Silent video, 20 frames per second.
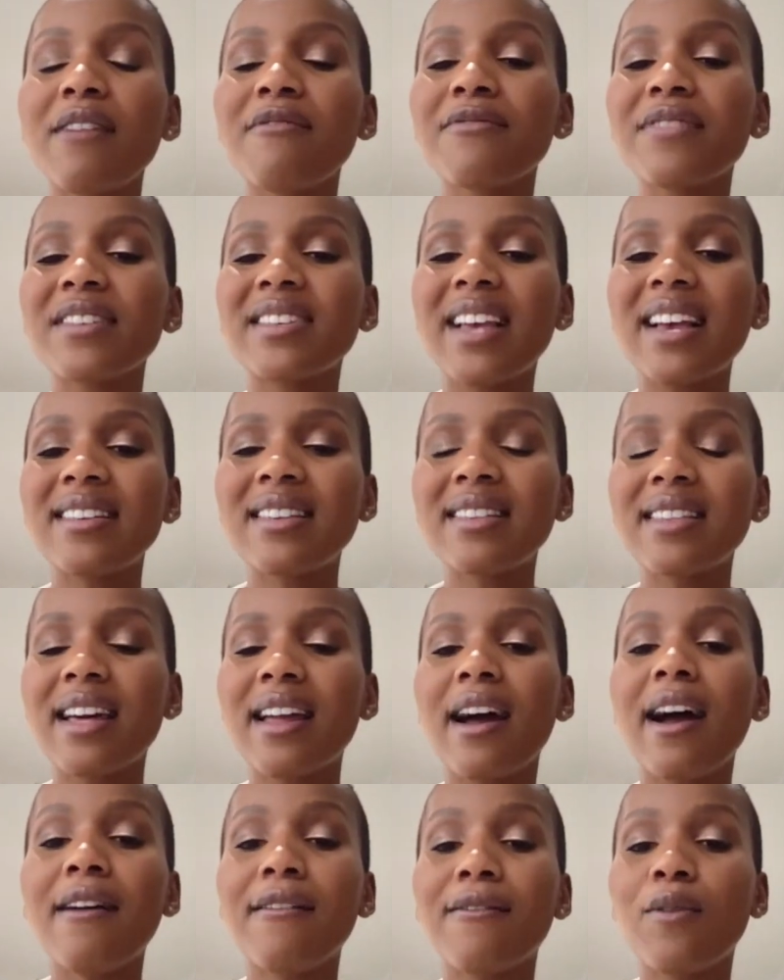emphasizing
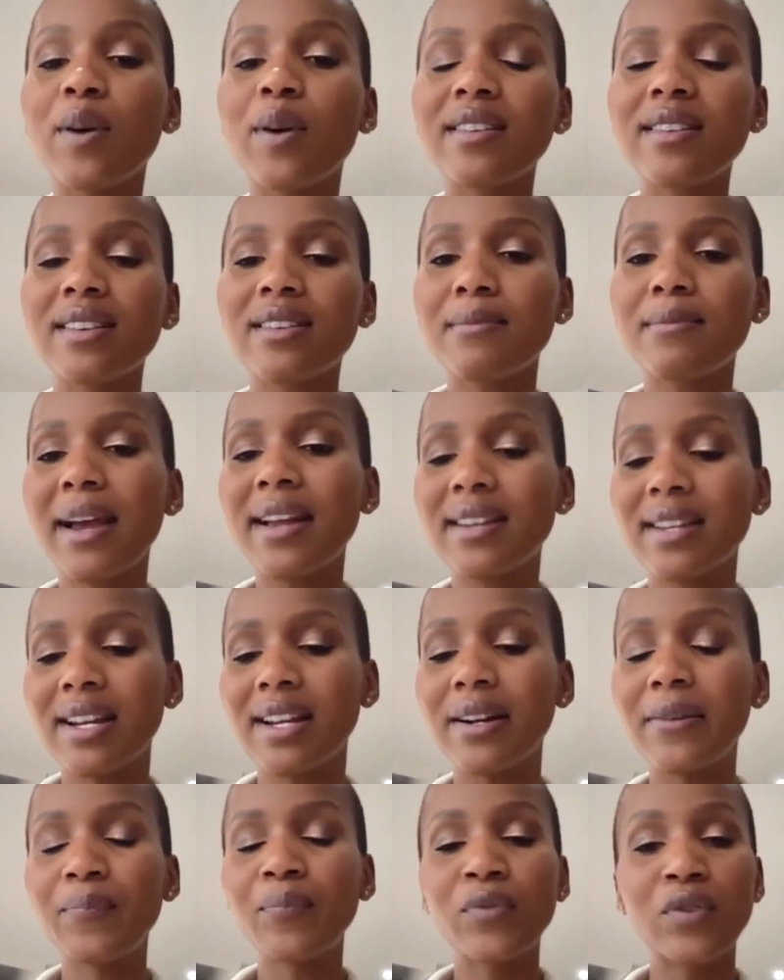that our voices
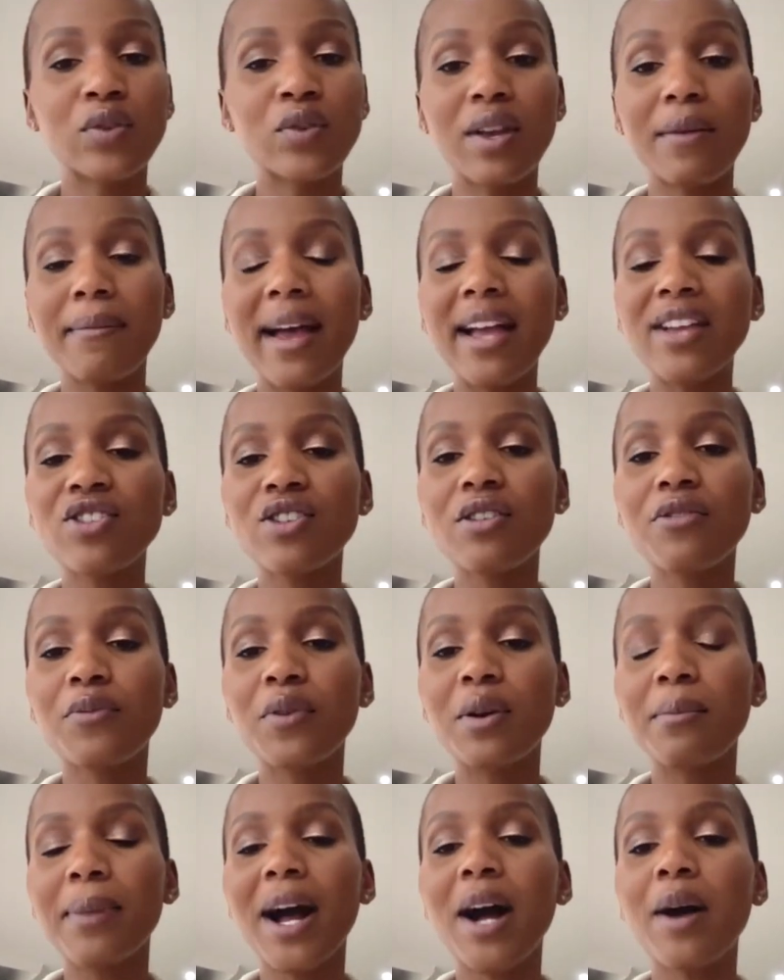matter. So imagine if
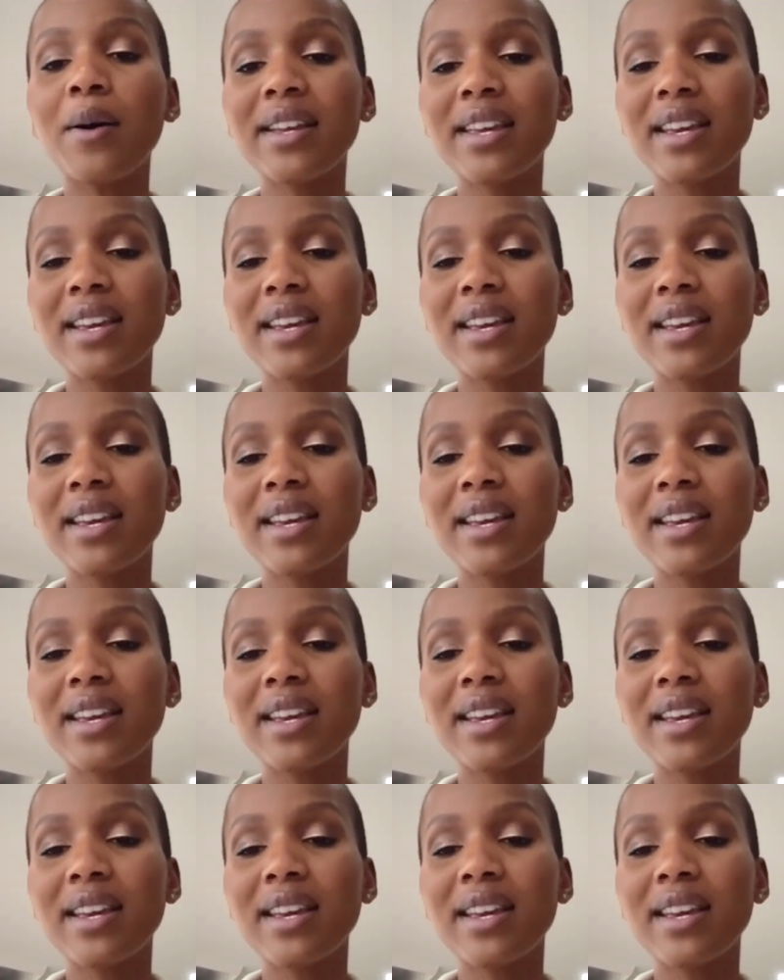we empower